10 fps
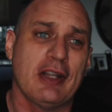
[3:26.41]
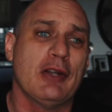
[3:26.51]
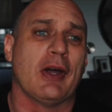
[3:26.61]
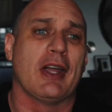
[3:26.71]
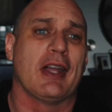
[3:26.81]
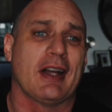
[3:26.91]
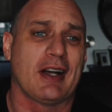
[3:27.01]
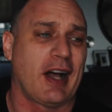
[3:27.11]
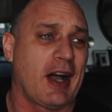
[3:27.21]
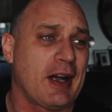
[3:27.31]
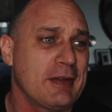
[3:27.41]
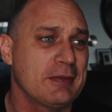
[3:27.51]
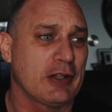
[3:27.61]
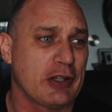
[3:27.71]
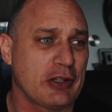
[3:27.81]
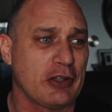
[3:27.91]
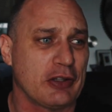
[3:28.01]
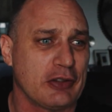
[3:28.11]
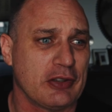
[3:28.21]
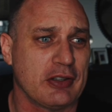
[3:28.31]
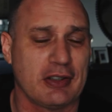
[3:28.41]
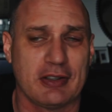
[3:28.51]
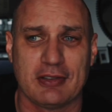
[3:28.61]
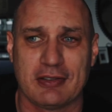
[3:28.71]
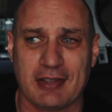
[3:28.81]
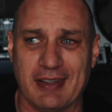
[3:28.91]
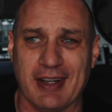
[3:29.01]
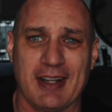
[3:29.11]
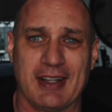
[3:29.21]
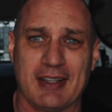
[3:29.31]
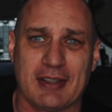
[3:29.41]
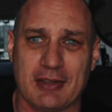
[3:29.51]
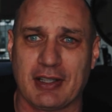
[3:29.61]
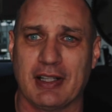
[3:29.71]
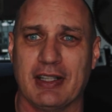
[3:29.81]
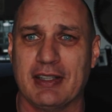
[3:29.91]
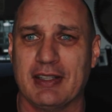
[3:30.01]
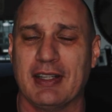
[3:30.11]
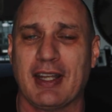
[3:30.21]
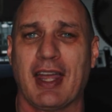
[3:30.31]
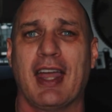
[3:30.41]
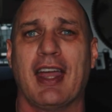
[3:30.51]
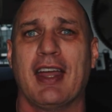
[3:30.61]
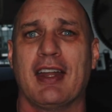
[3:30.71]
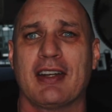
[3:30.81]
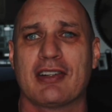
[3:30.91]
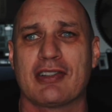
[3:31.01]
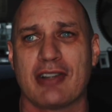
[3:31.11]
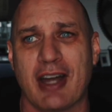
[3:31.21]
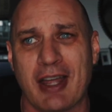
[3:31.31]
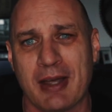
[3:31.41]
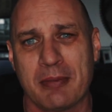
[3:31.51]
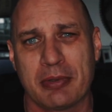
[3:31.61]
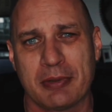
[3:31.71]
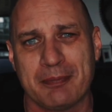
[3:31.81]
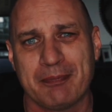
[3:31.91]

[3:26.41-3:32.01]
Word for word: anyway, I'm gonna go today quickly and grab